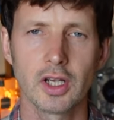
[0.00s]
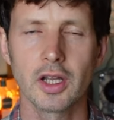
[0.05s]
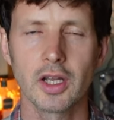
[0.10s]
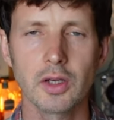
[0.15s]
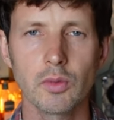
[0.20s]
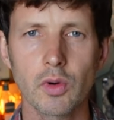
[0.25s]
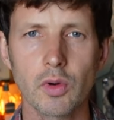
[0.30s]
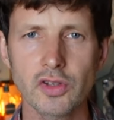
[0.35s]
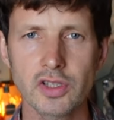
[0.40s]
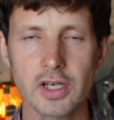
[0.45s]
And
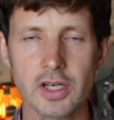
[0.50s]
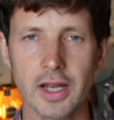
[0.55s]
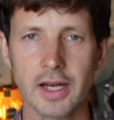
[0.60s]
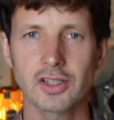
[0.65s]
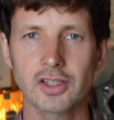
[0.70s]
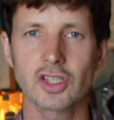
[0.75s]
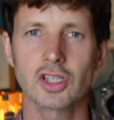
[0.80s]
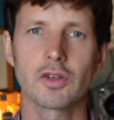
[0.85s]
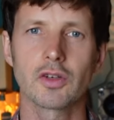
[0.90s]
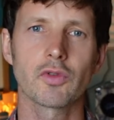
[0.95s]
he wasn't
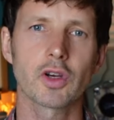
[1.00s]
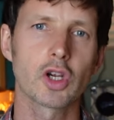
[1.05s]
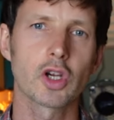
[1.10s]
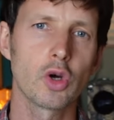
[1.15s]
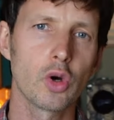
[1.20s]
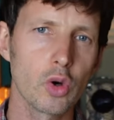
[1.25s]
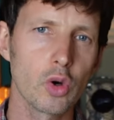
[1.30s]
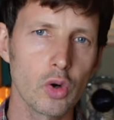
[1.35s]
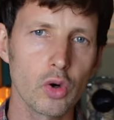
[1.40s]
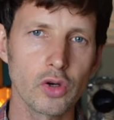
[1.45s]
actually
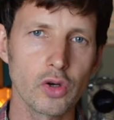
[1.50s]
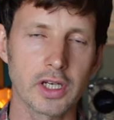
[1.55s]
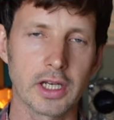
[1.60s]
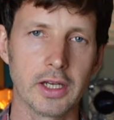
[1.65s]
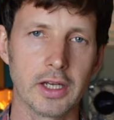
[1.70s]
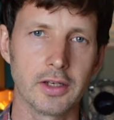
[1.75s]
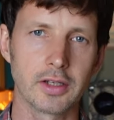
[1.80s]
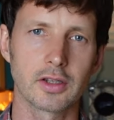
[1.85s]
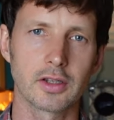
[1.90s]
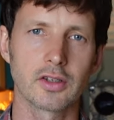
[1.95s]

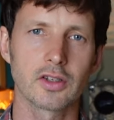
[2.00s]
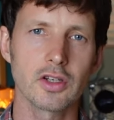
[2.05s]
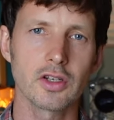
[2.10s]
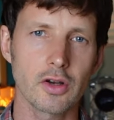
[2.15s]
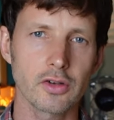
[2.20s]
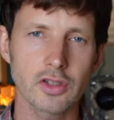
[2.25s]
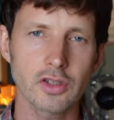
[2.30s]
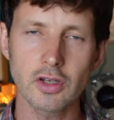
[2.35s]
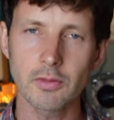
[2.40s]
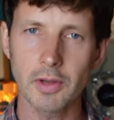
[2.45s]
recorded. There's
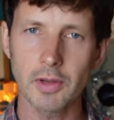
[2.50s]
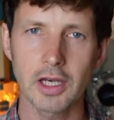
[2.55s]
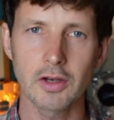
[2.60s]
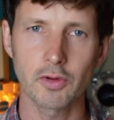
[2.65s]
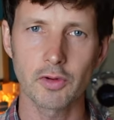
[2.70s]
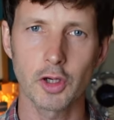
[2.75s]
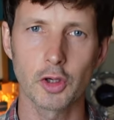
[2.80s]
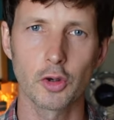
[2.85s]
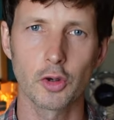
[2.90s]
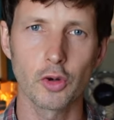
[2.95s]
not so many
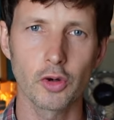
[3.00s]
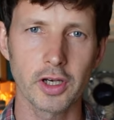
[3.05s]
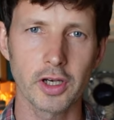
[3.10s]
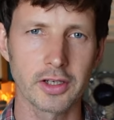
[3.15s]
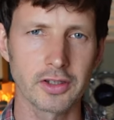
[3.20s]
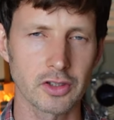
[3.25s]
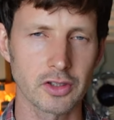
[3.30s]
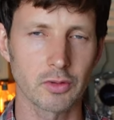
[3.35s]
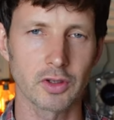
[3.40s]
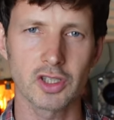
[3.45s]

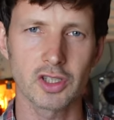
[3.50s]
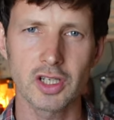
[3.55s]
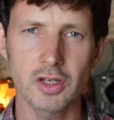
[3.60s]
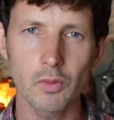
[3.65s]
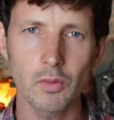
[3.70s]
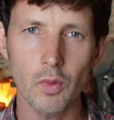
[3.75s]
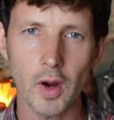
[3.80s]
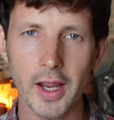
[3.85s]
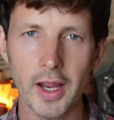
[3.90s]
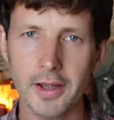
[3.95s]
recordings, which in a
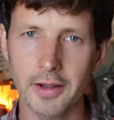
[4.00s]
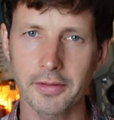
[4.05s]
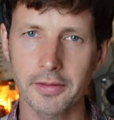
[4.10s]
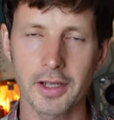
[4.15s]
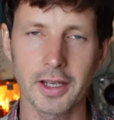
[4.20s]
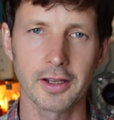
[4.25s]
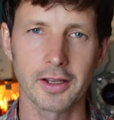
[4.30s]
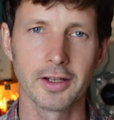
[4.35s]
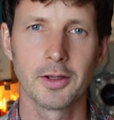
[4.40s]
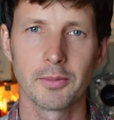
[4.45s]
way I
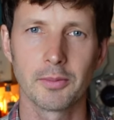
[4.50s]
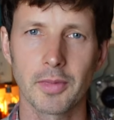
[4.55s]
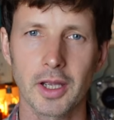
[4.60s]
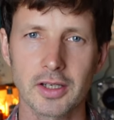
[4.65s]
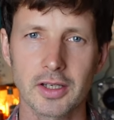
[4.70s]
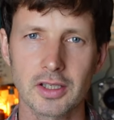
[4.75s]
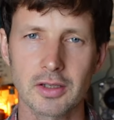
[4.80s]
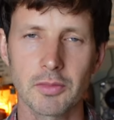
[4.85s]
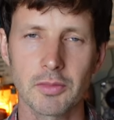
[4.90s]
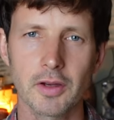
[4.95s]
think
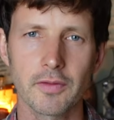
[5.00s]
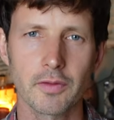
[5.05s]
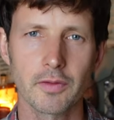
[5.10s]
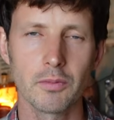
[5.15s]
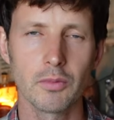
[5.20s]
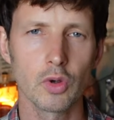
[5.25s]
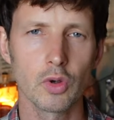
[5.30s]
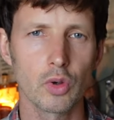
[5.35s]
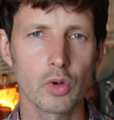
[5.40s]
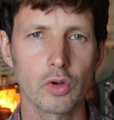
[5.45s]
makes him
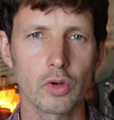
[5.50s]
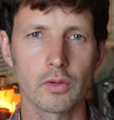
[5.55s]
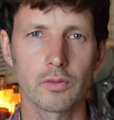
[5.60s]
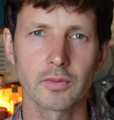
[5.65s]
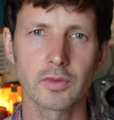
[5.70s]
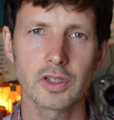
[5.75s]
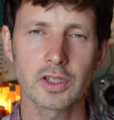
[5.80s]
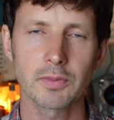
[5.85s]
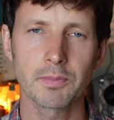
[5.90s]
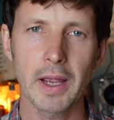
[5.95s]
even more
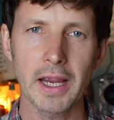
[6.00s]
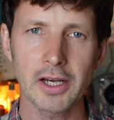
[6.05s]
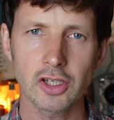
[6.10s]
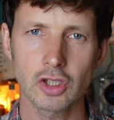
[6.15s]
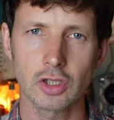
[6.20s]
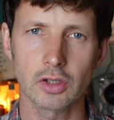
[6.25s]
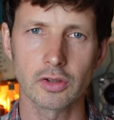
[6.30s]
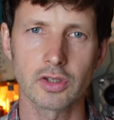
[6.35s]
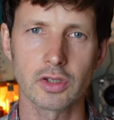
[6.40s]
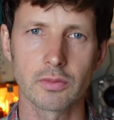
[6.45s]

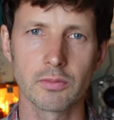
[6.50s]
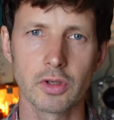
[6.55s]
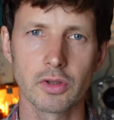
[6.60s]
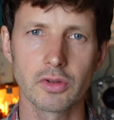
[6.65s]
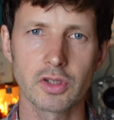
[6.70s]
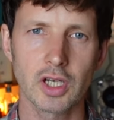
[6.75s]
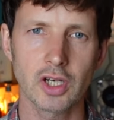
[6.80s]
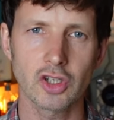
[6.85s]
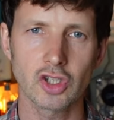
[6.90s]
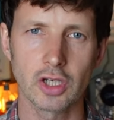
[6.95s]
special as a
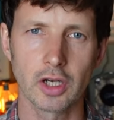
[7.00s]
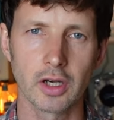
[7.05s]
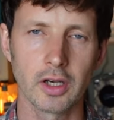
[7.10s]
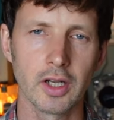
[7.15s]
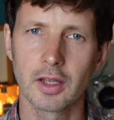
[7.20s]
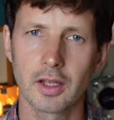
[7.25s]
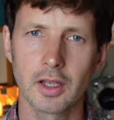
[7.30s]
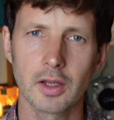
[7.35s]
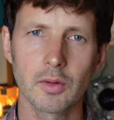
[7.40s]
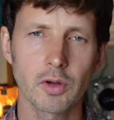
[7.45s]
musician.
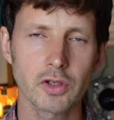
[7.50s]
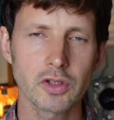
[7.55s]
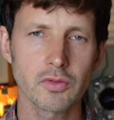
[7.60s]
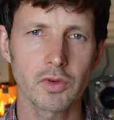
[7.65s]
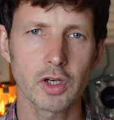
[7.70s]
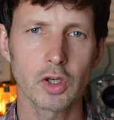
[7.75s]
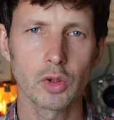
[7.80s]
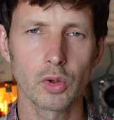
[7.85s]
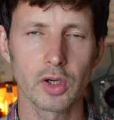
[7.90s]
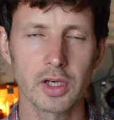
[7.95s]
He wasn't
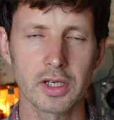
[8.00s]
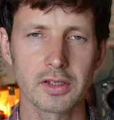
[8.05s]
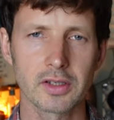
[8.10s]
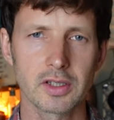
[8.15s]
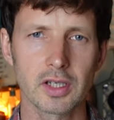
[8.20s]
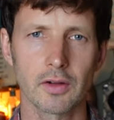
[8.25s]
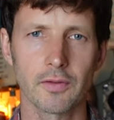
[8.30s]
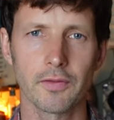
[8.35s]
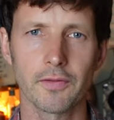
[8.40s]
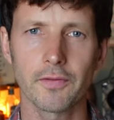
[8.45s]
recorded
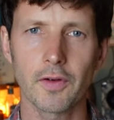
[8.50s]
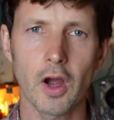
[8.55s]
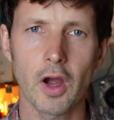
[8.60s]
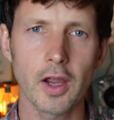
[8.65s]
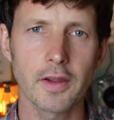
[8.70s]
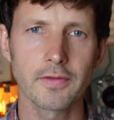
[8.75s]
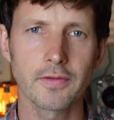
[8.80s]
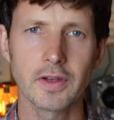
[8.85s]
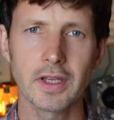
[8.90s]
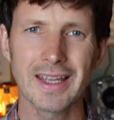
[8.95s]
until
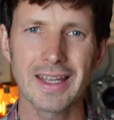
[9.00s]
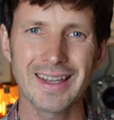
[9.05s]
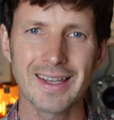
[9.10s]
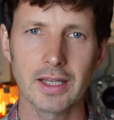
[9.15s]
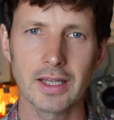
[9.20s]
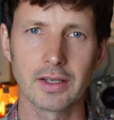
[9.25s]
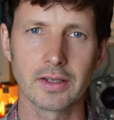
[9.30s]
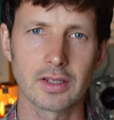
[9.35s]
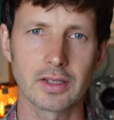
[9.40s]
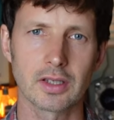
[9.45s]
5
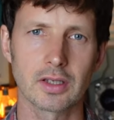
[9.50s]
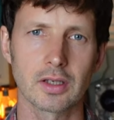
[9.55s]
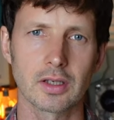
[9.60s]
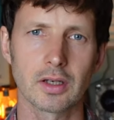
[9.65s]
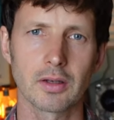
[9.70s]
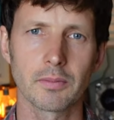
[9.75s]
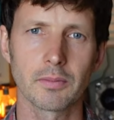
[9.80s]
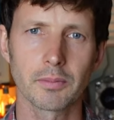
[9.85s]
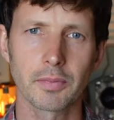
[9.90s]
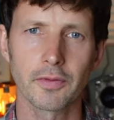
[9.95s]
years
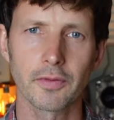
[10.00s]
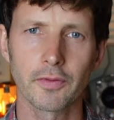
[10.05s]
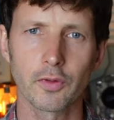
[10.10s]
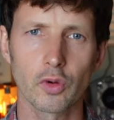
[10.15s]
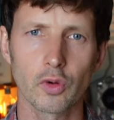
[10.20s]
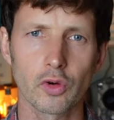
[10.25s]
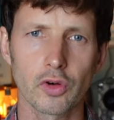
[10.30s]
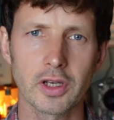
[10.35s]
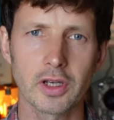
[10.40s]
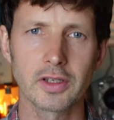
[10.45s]

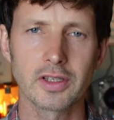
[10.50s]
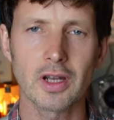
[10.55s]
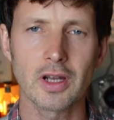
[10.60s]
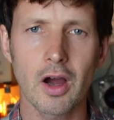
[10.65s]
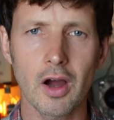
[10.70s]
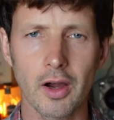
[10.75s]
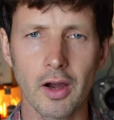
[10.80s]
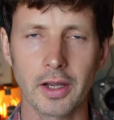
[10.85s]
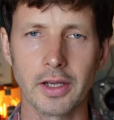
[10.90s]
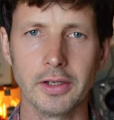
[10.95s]
before he
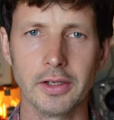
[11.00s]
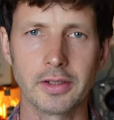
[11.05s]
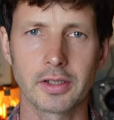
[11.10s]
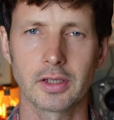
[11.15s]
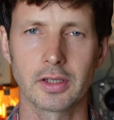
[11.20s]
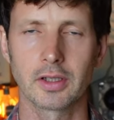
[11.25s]
died.